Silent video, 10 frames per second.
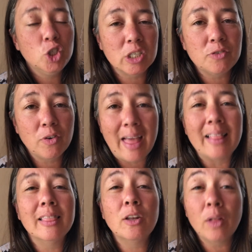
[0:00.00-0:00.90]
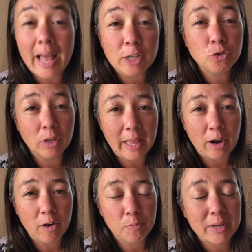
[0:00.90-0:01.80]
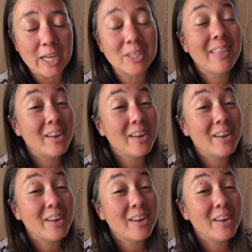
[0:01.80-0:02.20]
just for that little extra layer of protection.